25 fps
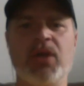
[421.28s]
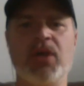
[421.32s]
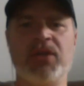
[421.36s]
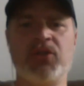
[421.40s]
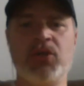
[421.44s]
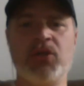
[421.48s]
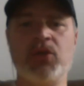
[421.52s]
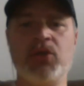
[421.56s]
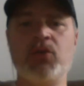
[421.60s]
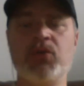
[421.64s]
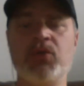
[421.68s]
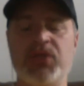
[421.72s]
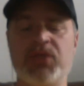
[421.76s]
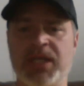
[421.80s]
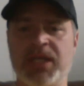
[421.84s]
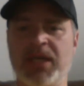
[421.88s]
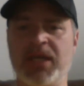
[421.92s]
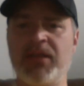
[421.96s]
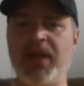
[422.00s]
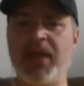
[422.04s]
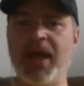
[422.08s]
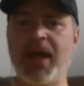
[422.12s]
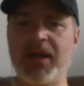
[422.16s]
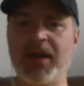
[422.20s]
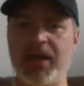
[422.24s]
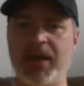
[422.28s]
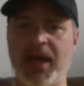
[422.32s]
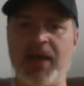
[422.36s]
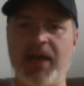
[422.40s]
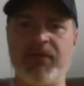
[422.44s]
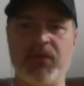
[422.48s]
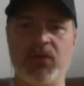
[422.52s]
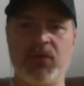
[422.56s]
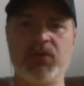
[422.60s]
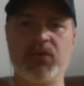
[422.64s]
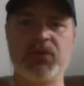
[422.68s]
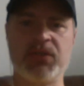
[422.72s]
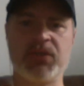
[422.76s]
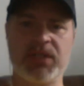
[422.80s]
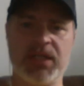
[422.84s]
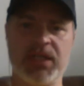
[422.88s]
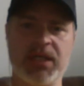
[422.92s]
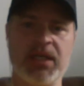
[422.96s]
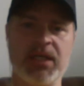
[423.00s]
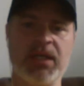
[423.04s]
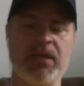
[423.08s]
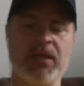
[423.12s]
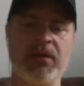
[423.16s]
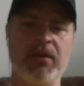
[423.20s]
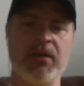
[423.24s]
do you see that? Have you
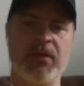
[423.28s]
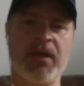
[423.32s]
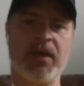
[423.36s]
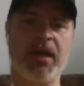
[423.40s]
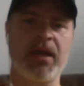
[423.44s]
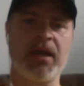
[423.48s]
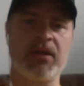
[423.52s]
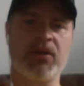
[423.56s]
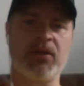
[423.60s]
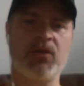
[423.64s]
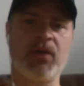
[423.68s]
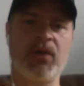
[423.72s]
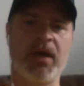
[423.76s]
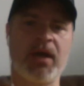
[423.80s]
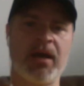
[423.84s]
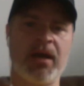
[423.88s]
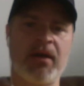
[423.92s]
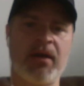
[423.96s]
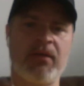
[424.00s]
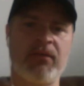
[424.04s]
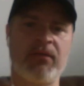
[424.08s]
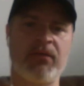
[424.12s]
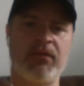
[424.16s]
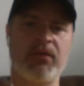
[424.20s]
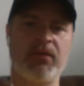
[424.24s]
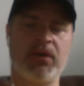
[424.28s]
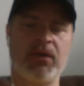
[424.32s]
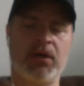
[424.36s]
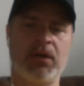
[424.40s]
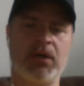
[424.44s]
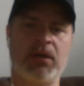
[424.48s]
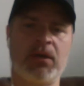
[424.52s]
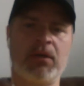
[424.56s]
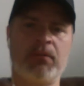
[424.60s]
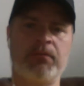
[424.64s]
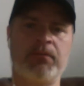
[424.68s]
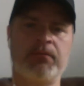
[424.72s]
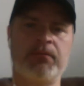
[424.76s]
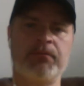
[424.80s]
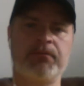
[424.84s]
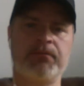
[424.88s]
seen that you have um,